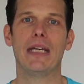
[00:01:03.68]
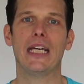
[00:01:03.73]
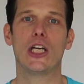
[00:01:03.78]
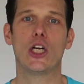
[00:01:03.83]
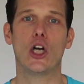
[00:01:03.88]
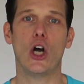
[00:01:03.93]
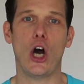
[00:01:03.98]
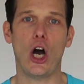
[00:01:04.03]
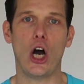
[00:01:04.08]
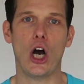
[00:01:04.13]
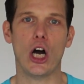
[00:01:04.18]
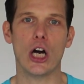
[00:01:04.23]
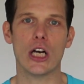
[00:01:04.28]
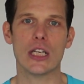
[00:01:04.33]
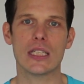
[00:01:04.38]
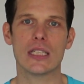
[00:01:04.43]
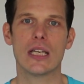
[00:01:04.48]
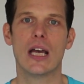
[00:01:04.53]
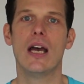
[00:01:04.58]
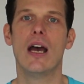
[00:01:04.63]

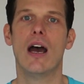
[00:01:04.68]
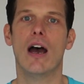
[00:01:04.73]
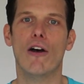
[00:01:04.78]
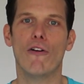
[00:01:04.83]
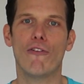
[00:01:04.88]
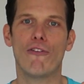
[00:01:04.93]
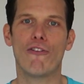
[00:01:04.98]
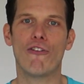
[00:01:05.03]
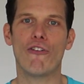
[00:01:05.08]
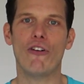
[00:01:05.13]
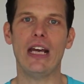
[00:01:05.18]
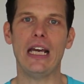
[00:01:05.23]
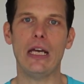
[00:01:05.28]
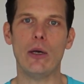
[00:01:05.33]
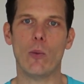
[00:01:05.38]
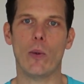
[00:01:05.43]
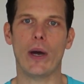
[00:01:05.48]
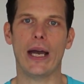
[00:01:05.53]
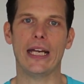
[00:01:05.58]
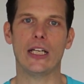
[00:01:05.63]
because a free
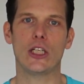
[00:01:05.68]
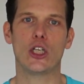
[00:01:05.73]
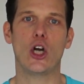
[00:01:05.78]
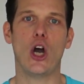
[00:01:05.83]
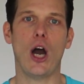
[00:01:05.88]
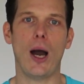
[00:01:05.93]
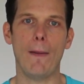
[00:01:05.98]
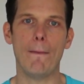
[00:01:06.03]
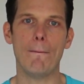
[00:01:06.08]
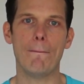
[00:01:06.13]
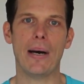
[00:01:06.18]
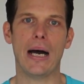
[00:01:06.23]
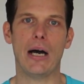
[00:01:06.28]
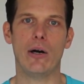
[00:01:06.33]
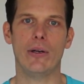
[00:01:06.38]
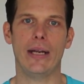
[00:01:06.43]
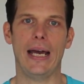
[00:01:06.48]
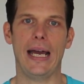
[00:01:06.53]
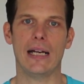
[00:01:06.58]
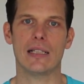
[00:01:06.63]
weight
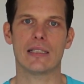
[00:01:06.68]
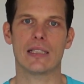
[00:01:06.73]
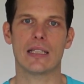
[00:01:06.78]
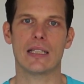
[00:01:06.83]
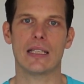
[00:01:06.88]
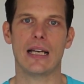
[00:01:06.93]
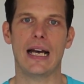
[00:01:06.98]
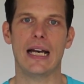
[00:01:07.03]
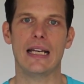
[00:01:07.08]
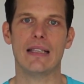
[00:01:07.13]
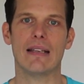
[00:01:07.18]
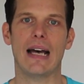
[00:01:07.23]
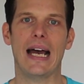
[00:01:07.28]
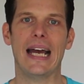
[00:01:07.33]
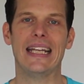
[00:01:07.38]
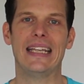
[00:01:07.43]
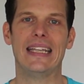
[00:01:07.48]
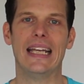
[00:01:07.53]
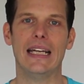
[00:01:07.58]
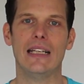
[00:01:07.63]
compound exercise
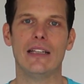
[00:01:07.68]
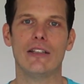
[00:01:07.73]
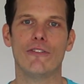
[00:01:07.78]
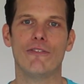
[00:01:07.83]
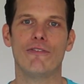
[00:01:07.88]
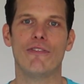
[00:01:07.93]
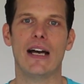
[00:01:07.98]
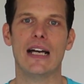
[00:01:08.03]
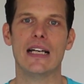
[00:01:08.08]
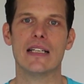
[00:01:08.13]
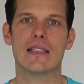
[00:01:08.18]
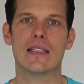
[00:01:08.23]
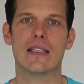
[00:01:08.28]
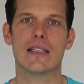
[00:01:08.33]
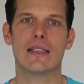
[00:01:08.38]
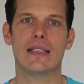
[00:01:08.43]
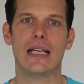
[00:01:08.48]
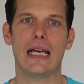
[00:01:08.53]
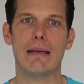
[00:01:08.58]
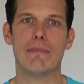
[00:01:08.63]
identifies the
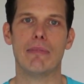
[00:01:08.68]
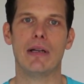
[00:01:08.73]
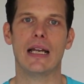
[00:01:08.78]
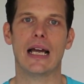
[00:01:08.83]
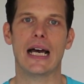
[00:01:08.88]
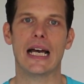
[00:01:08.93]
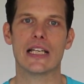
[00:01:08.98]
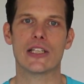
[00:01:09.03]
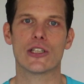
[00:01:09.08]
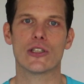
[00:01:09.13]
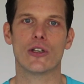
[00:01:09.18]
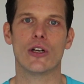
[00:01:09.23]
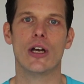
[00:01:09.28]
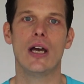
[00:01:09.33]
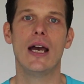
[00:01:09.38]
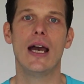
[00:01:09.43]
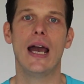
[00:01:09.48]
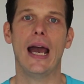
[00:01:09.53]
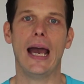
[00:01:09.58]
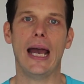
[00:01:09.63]
stabilizer
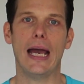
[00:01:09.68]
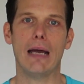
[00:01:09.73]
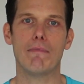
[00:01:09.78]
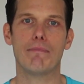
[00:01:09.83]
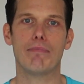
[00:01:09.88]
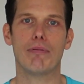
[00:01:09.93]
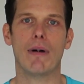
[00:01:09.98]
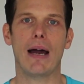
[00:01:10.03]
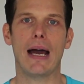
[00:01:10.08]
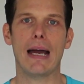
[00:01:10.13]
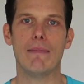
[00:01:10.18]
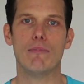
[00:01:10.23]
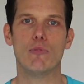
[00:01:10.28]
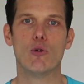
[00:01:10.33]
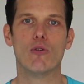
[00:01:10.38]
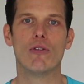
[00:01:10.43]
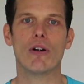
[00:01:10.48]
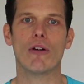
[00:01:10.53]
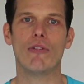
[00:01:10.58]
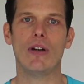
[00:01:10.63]
and prime
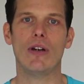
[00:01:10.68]
mover